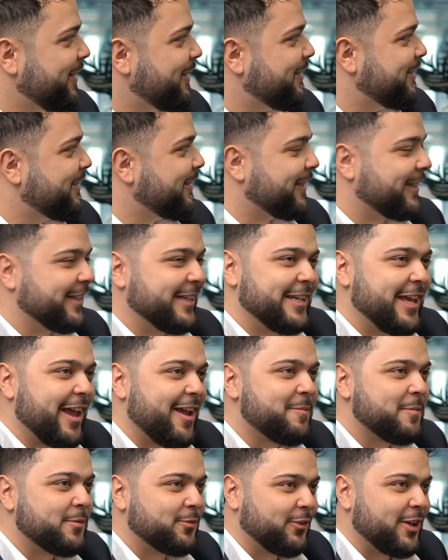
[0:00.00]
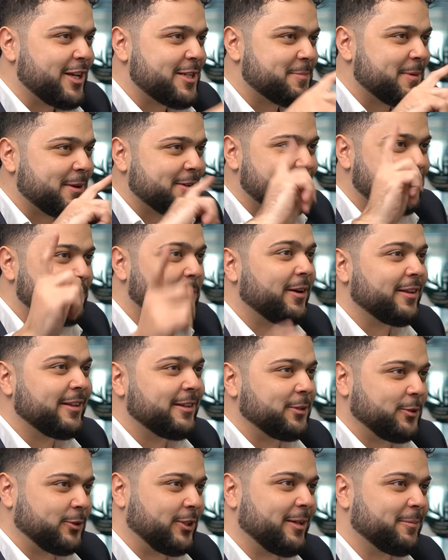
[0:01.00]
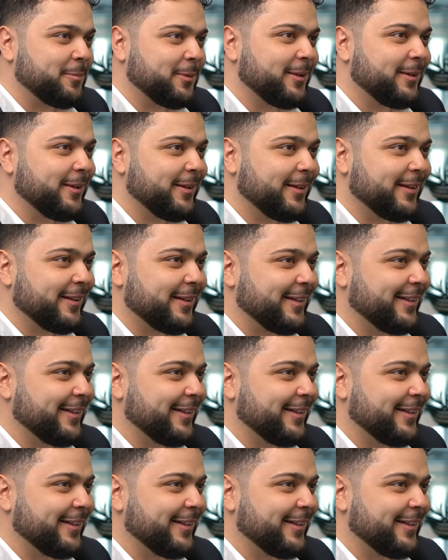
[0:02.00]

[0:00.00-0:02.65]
It's it gave me flashbacks to my little trampoline.